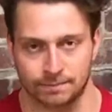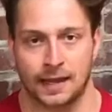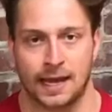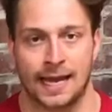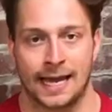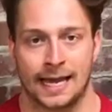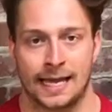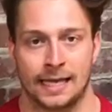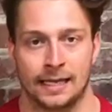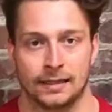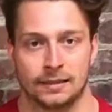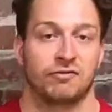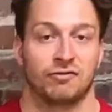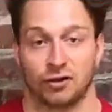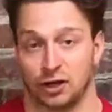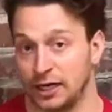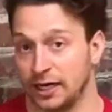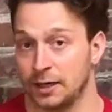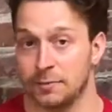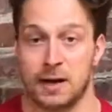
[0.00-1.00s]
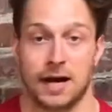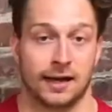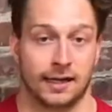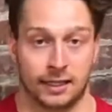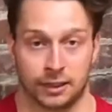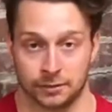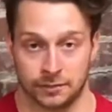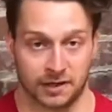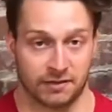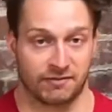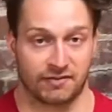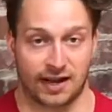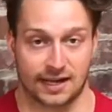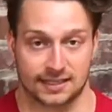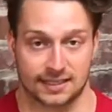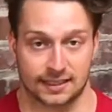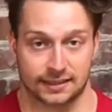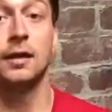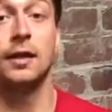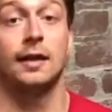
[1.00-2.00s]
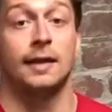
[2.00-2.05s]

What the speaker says: and forget about intermittent fasting.